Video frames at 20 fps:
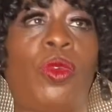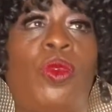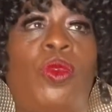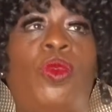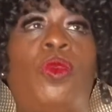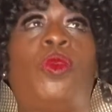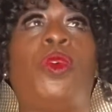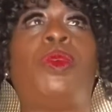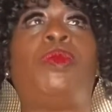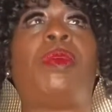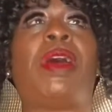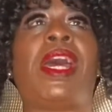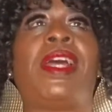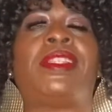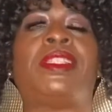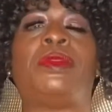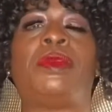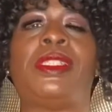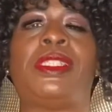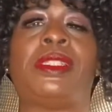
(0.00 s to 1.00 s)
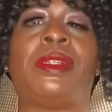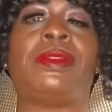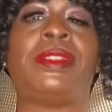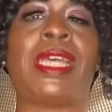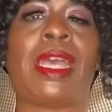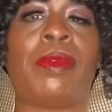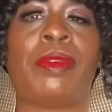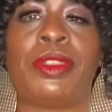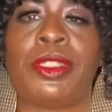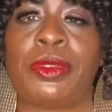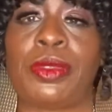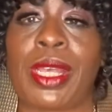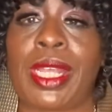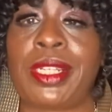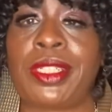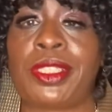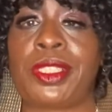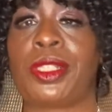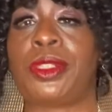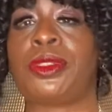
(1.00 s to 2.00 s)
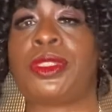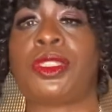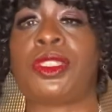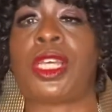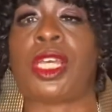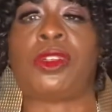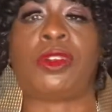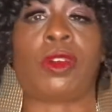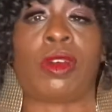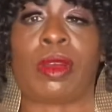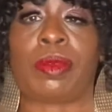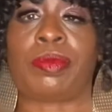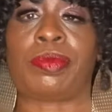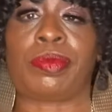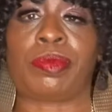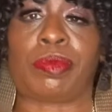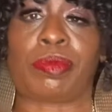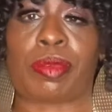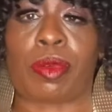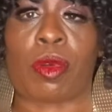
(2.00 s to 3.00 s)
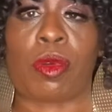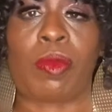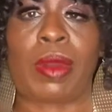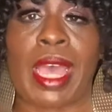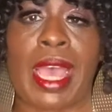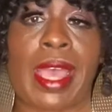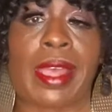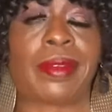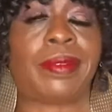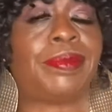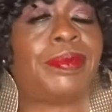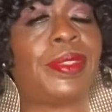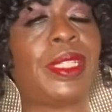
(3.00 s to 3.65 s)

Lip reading: what bothers me sometimes on these reality shows, because y'all know I'm pro-black,